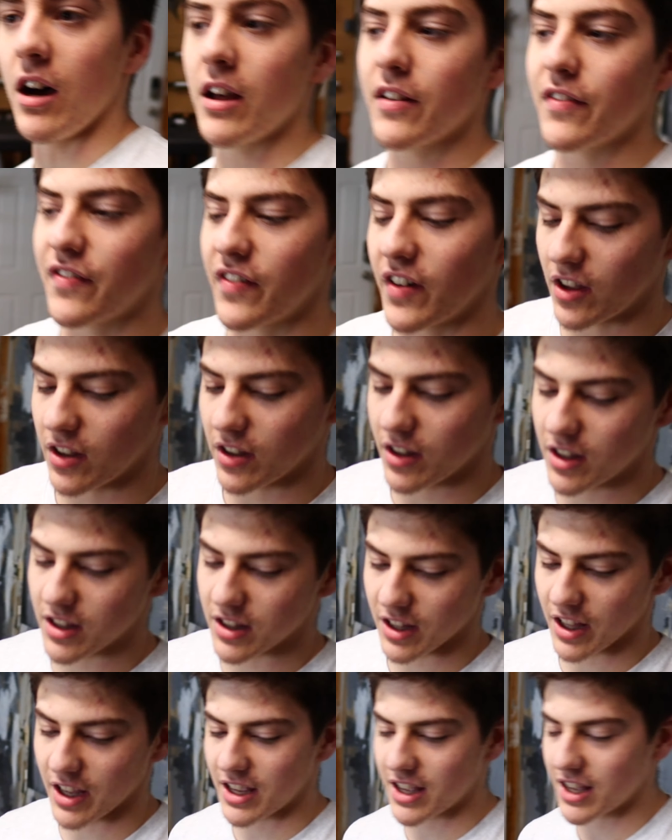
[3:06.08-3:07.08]
Uh, it felt
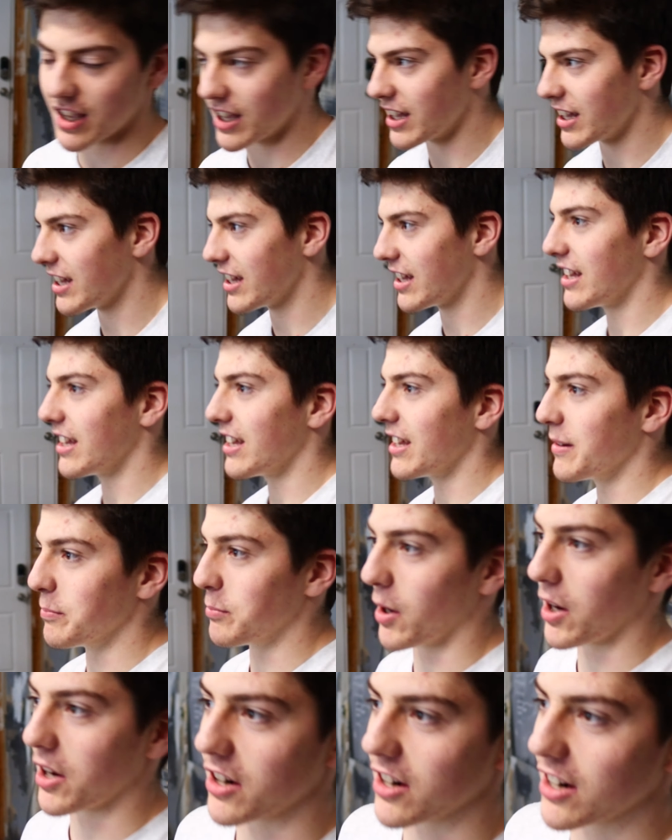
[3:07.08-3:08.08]
like
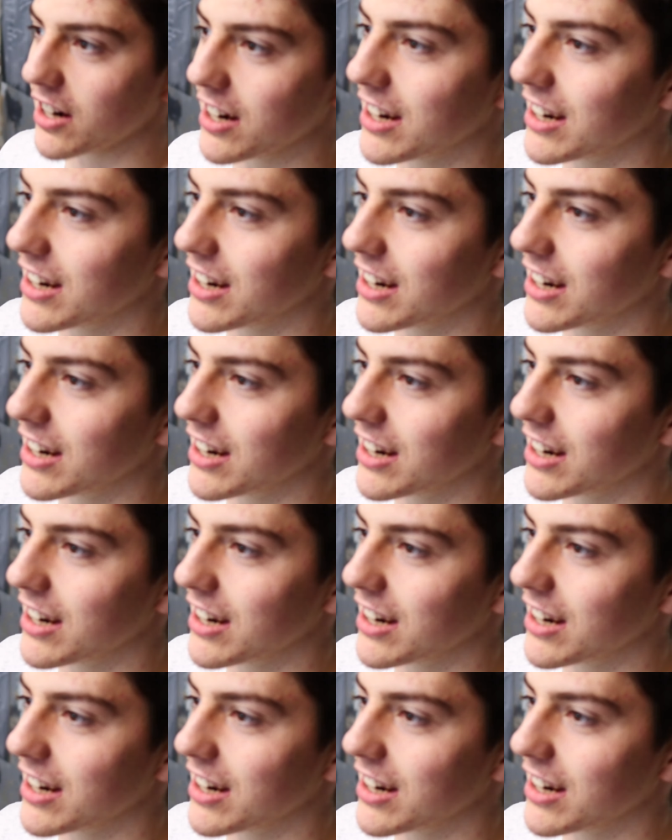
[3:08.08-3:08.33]
butter.